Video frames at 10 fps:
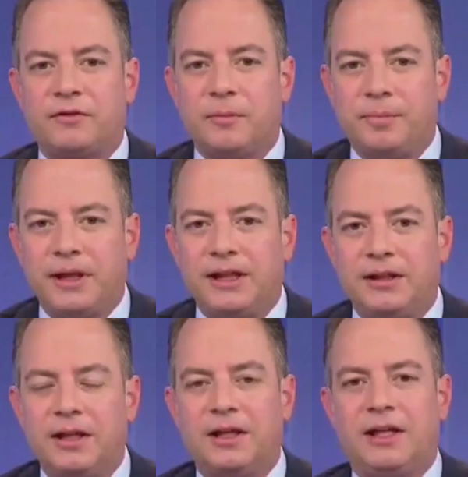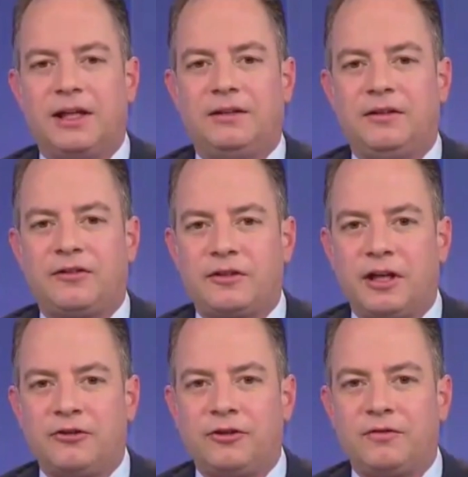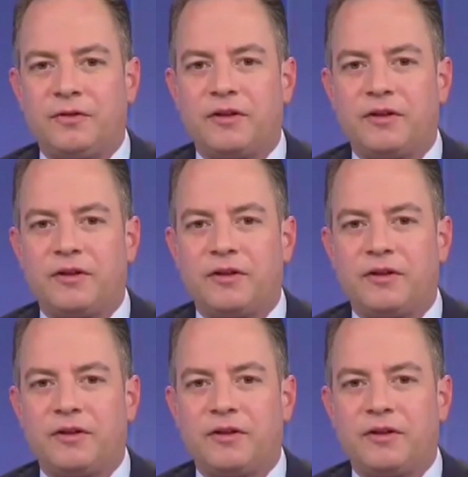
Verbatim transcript: debate and discussion for the